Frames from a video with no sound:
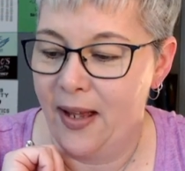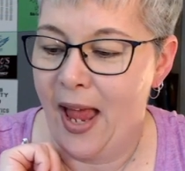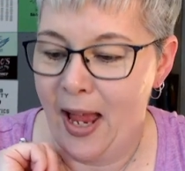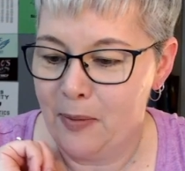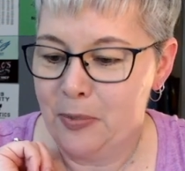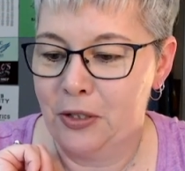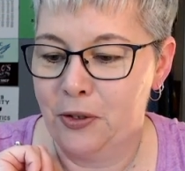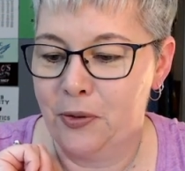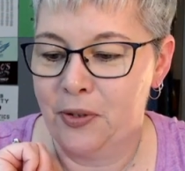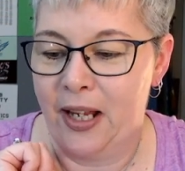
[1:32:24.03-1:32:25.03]

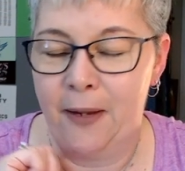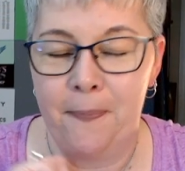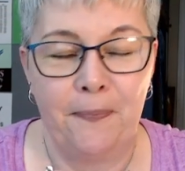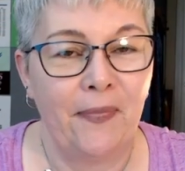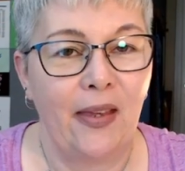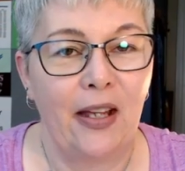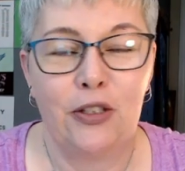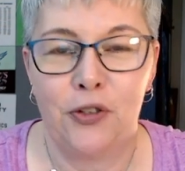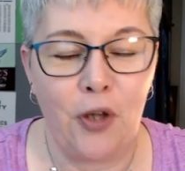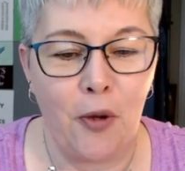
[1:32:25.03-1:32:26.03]
Absolutely.
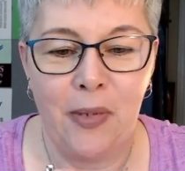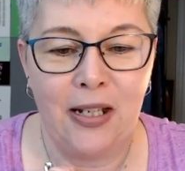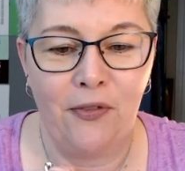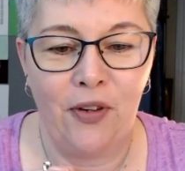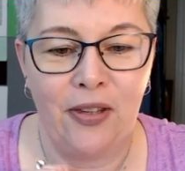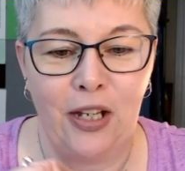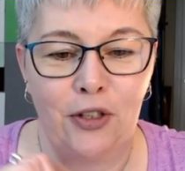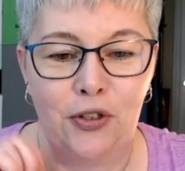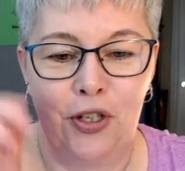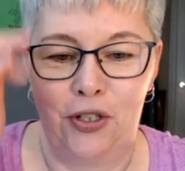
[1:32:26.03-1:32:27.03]
So many different
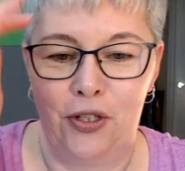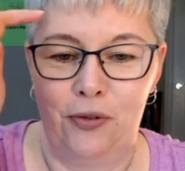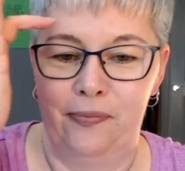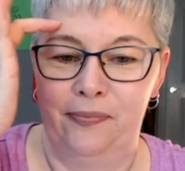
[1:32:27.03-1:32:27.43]
things you could do.